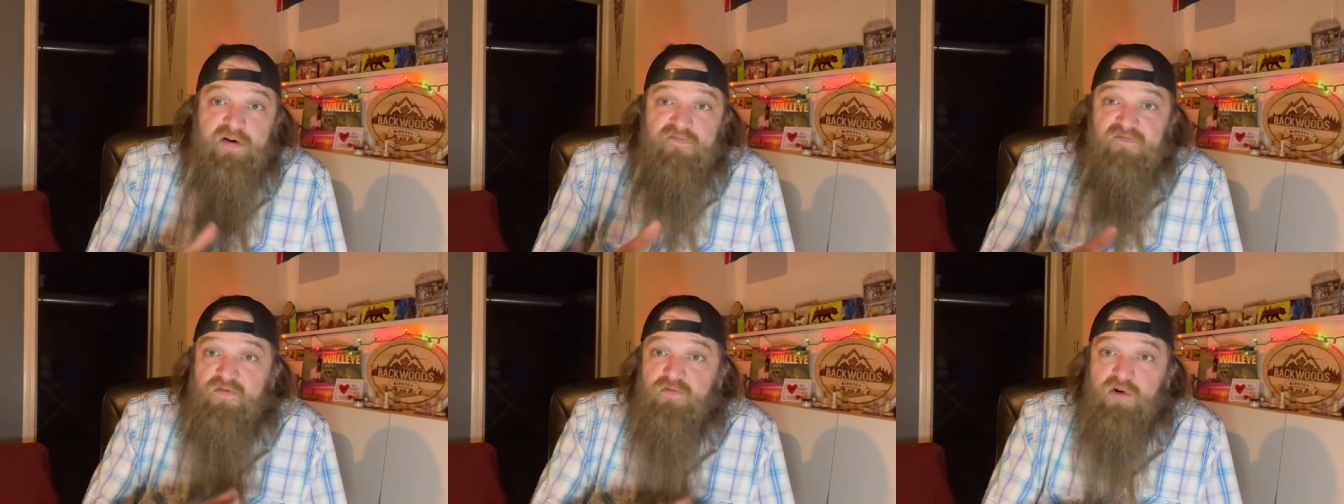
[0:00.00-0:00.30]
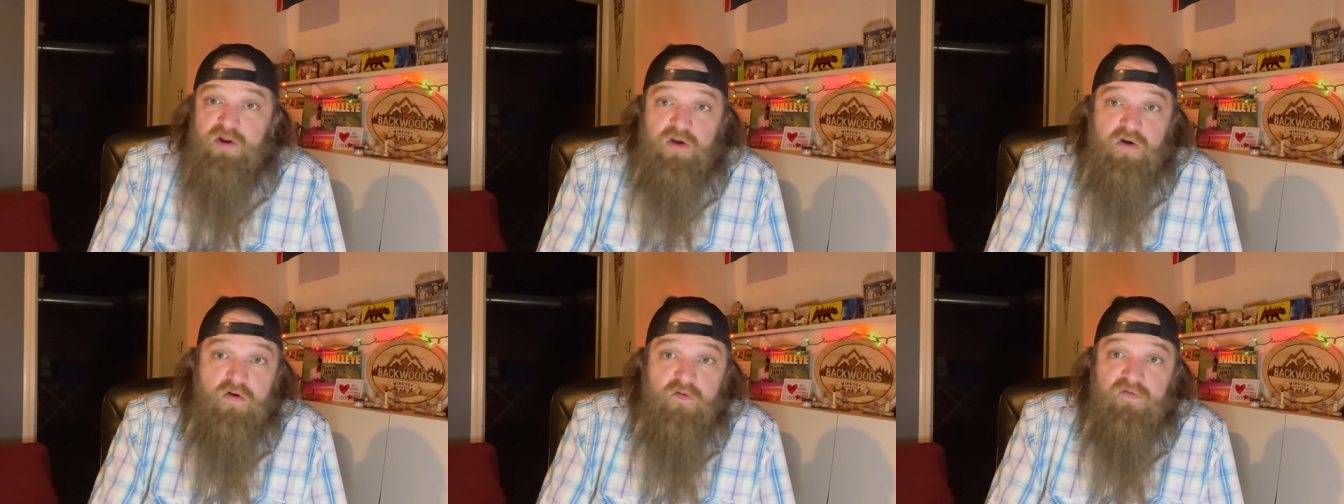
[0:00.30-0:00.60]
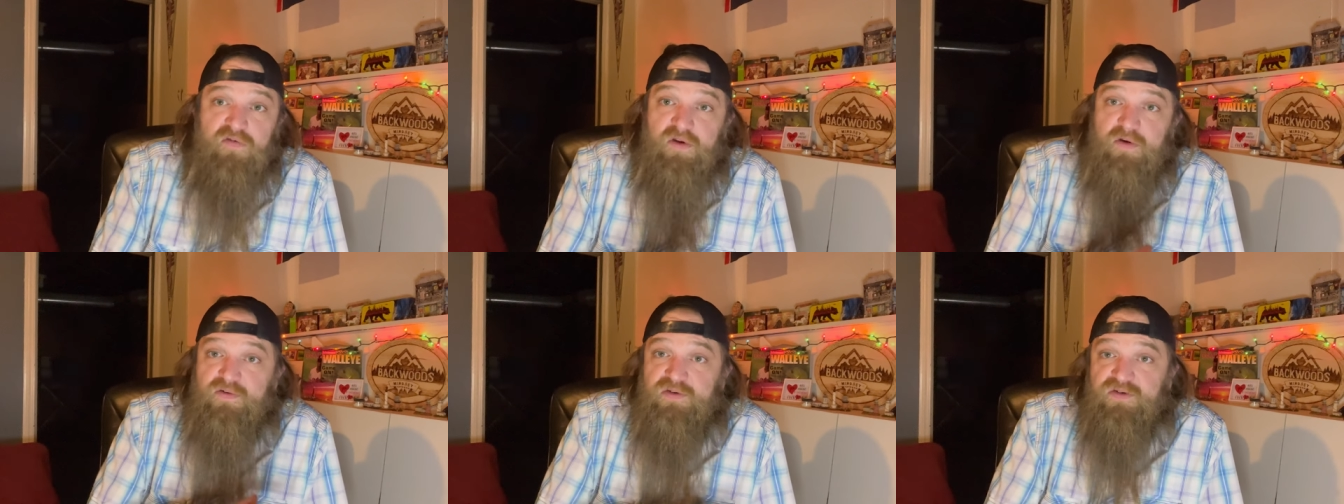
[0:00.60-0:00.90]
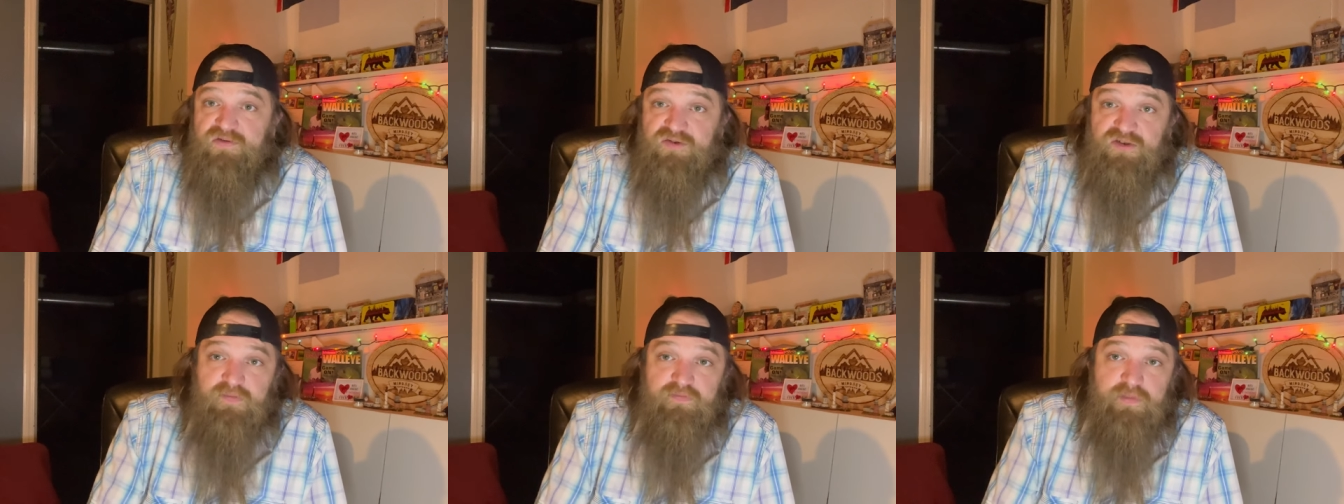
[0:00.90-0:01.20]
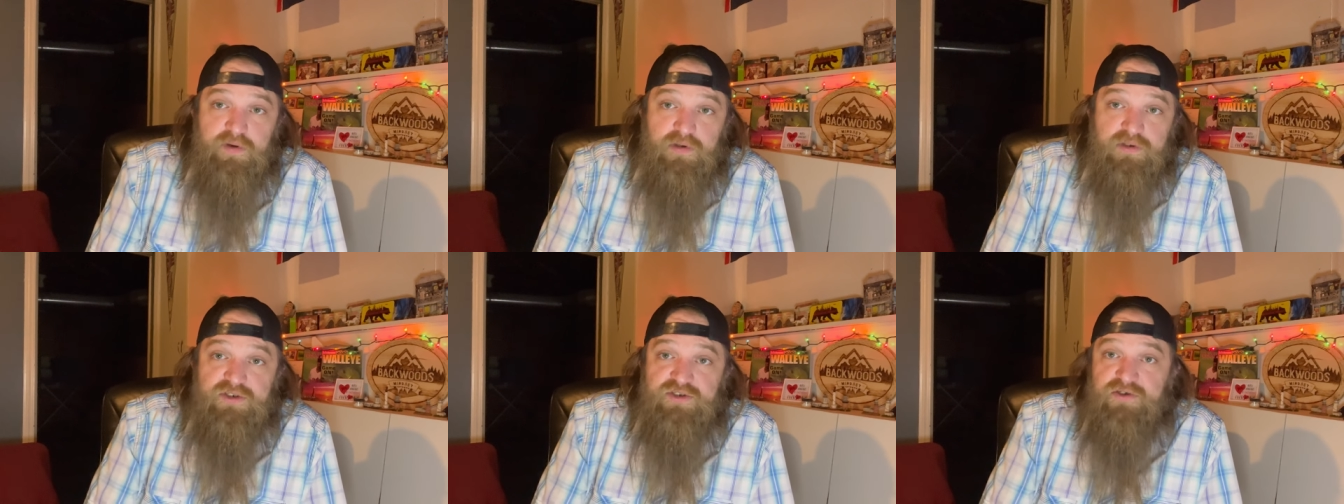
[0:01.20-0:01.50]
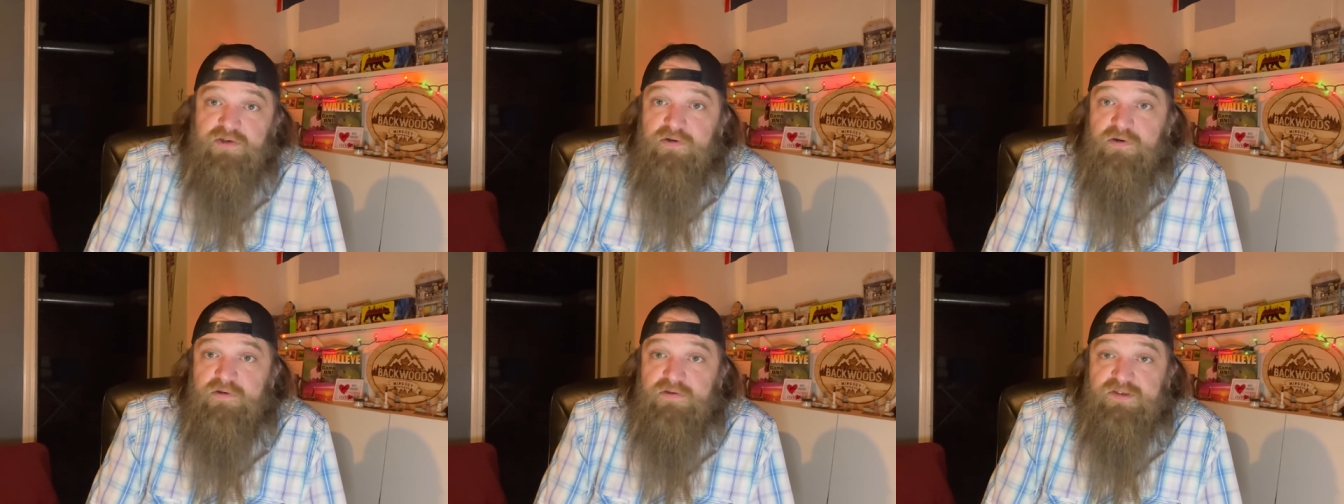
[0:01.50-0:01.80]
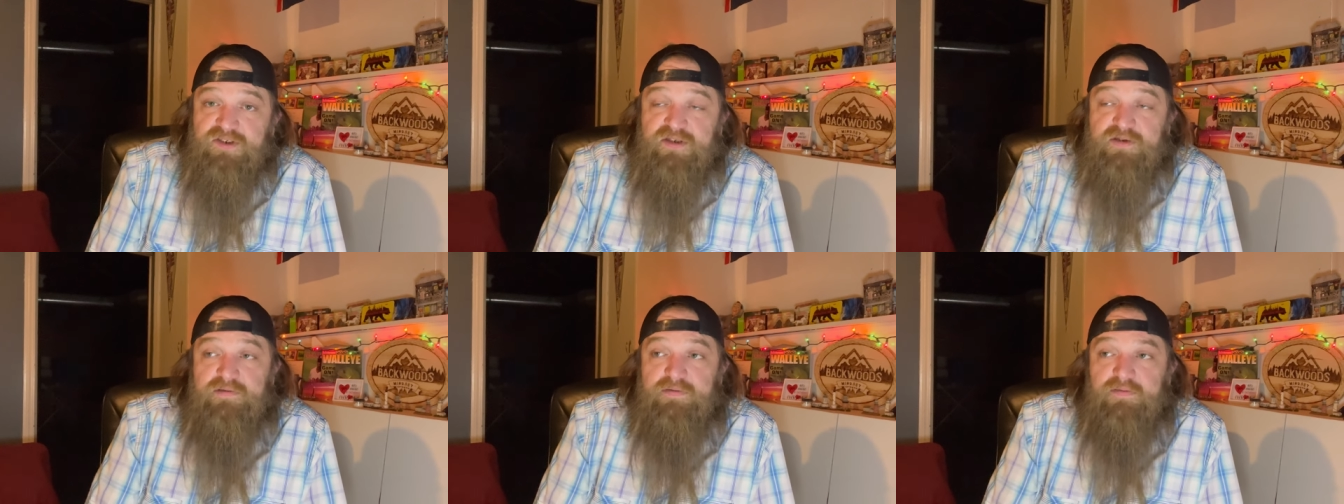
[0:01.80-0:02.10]
If you want to go over there, there's some Bucks
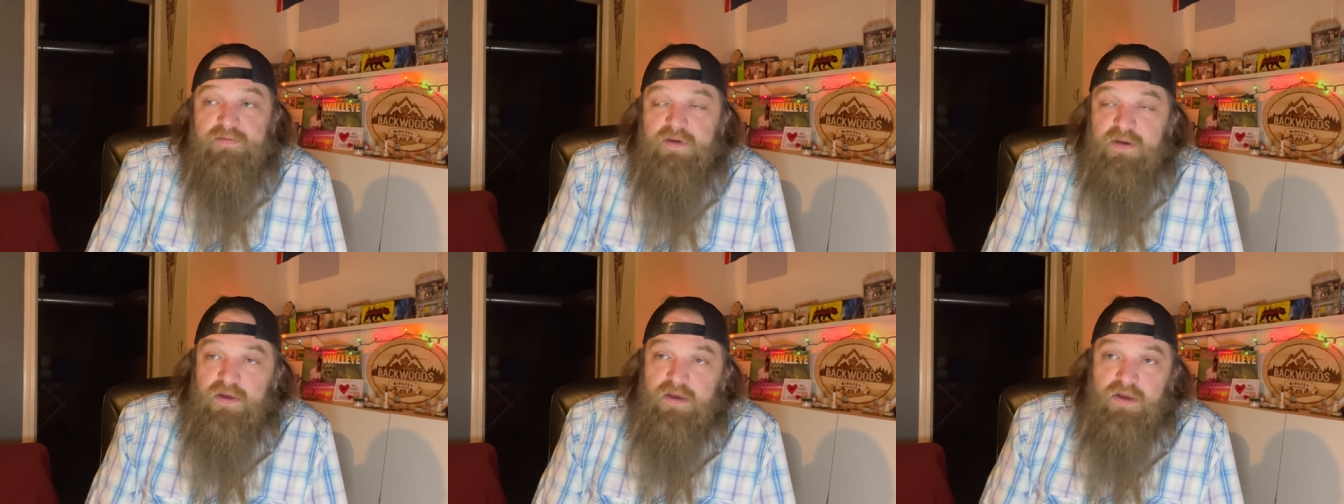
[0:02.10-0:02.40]
shirts and